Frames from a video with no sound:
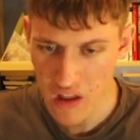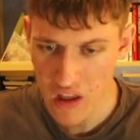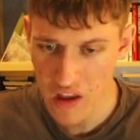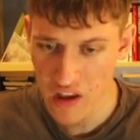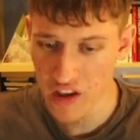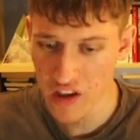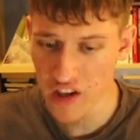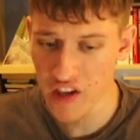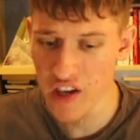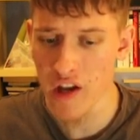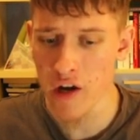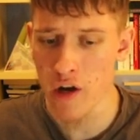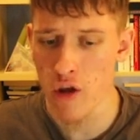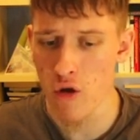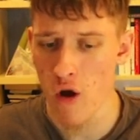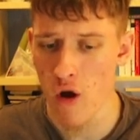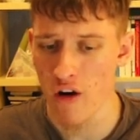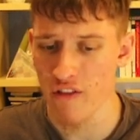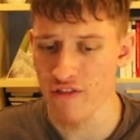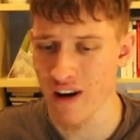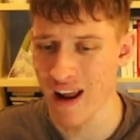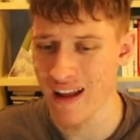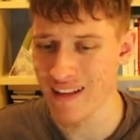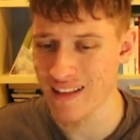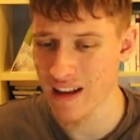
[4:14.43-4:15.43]
Here you're
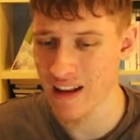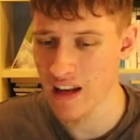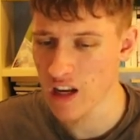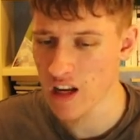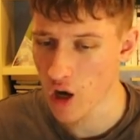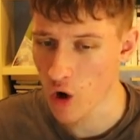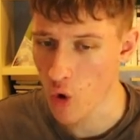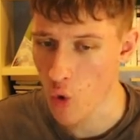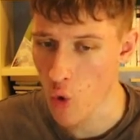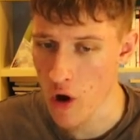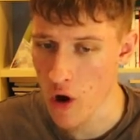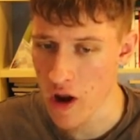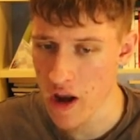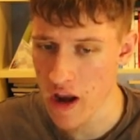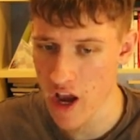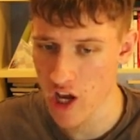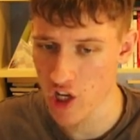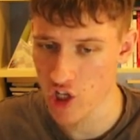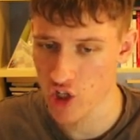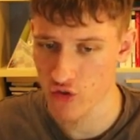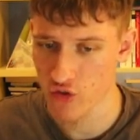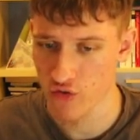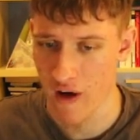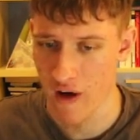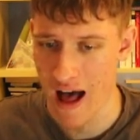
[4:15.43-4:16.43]
threatening queen
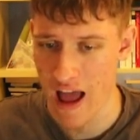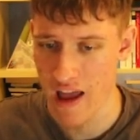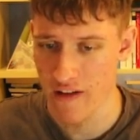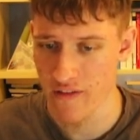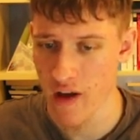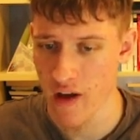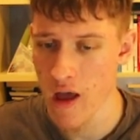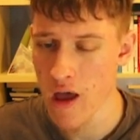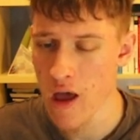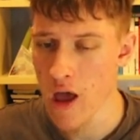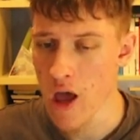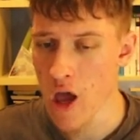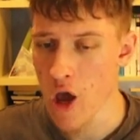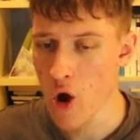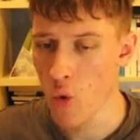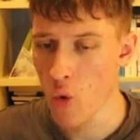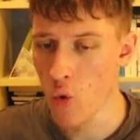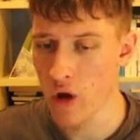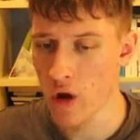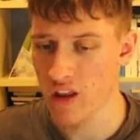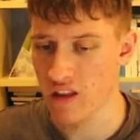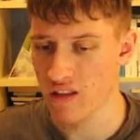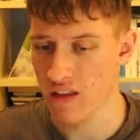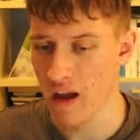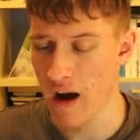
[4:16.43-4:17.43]
h5
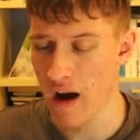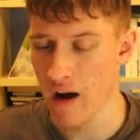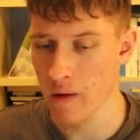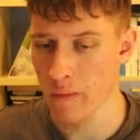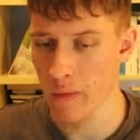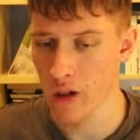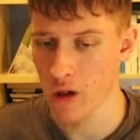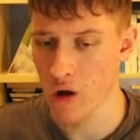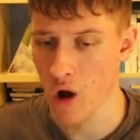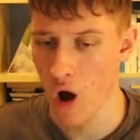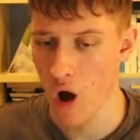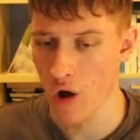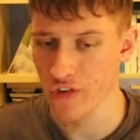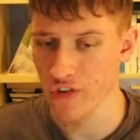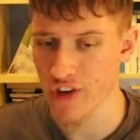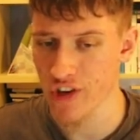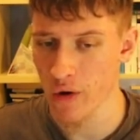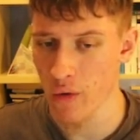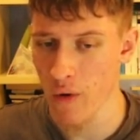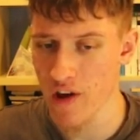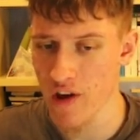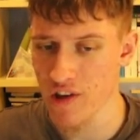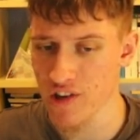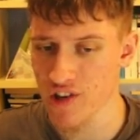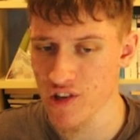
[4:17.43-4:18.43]
with terrible
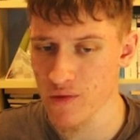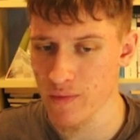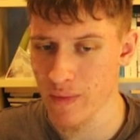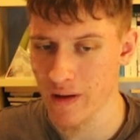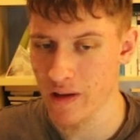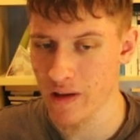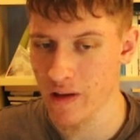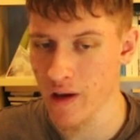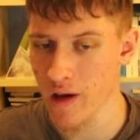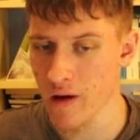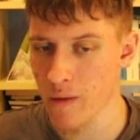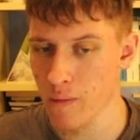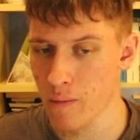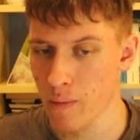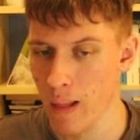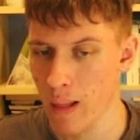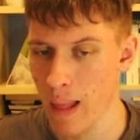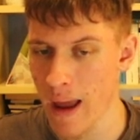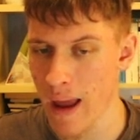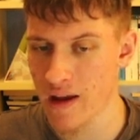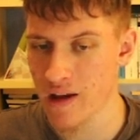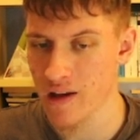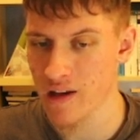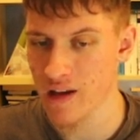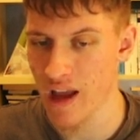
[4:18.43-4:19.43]
consequences, but here
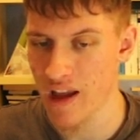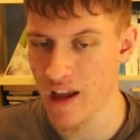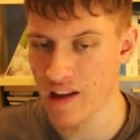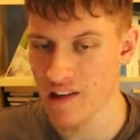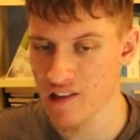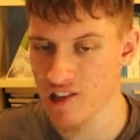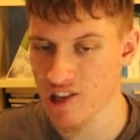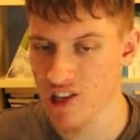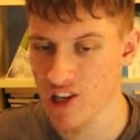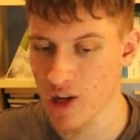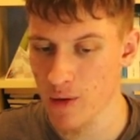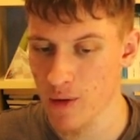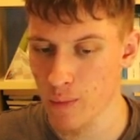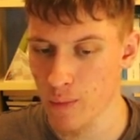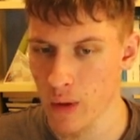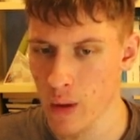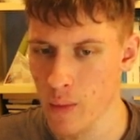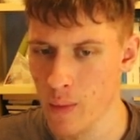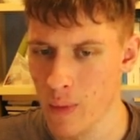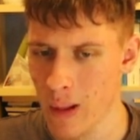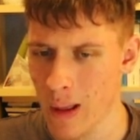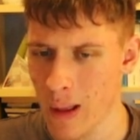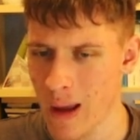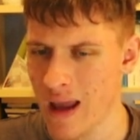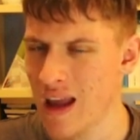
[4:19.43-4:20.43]
black can simply
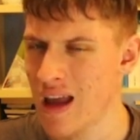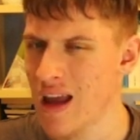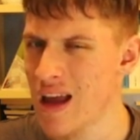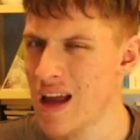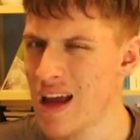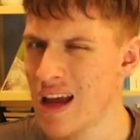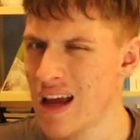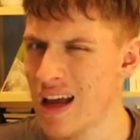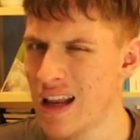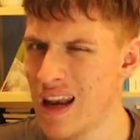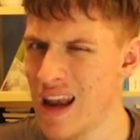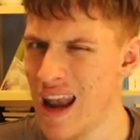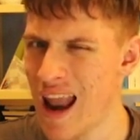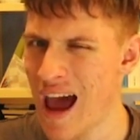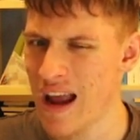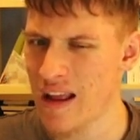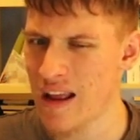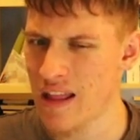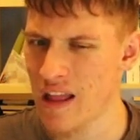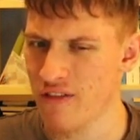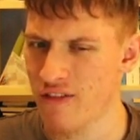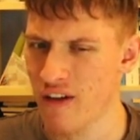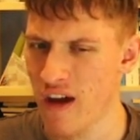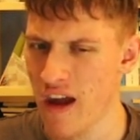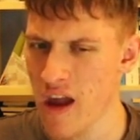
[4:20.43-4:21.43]
play knight
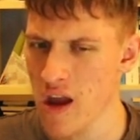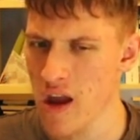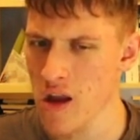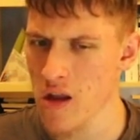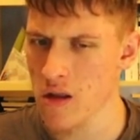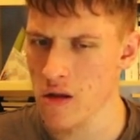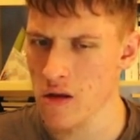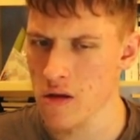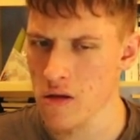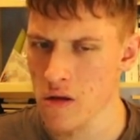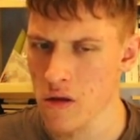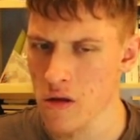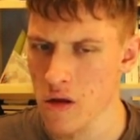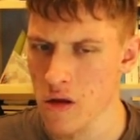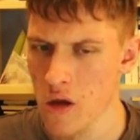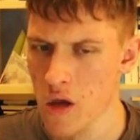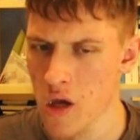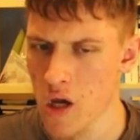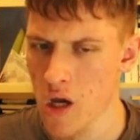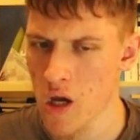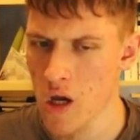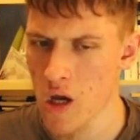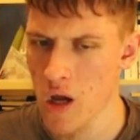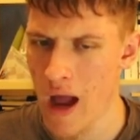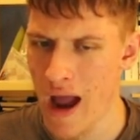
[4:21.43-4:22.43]
f8,
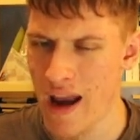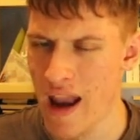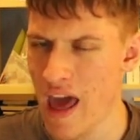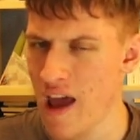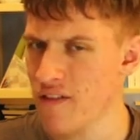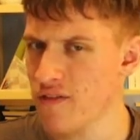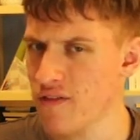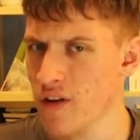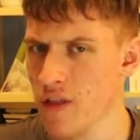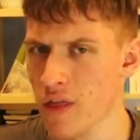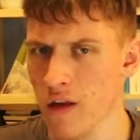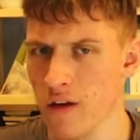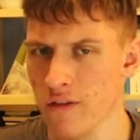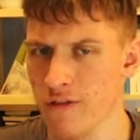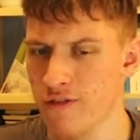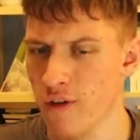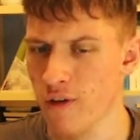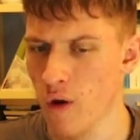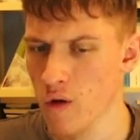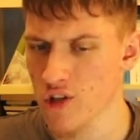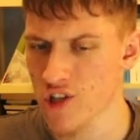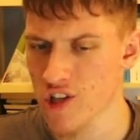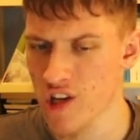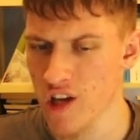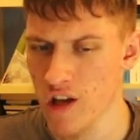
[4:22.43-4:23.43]
and everything
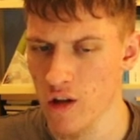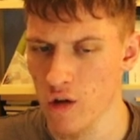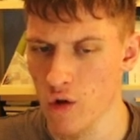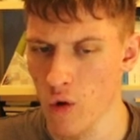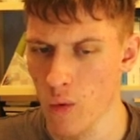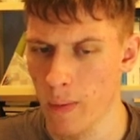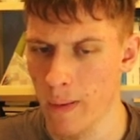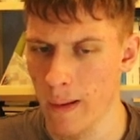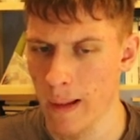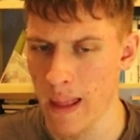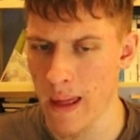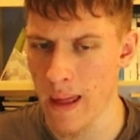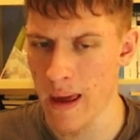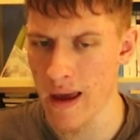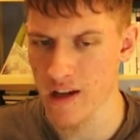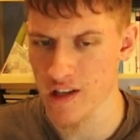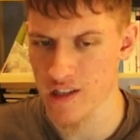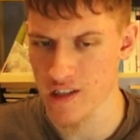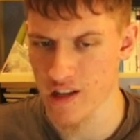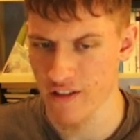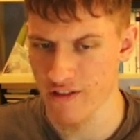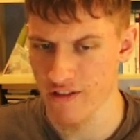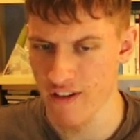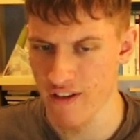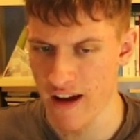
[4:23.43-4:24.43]
falls into
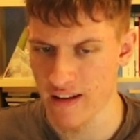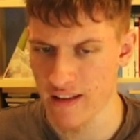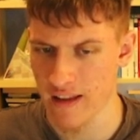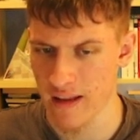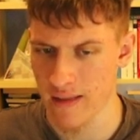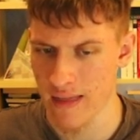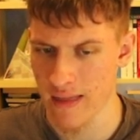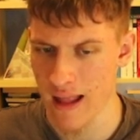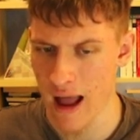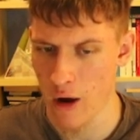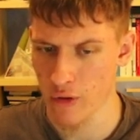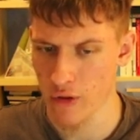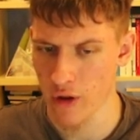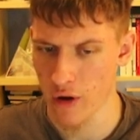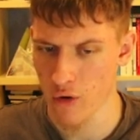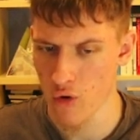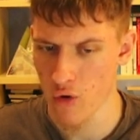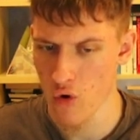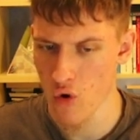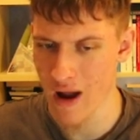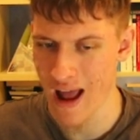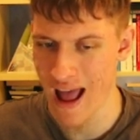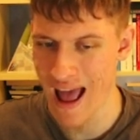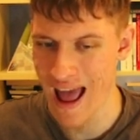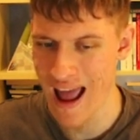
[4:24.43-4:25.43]
place. The fact that now the
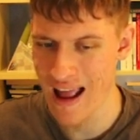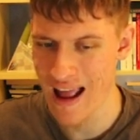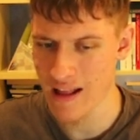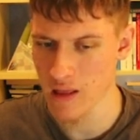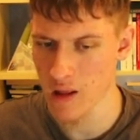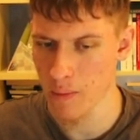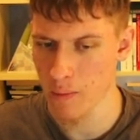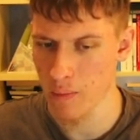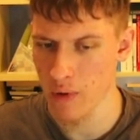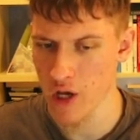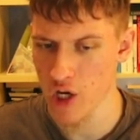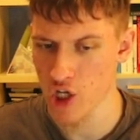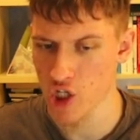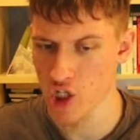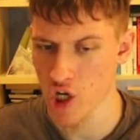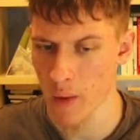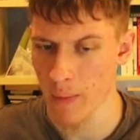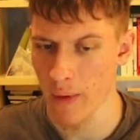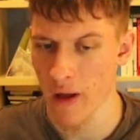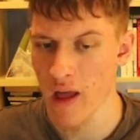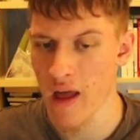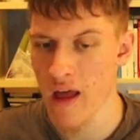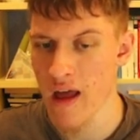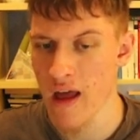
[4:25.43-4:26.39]
rook and the bishop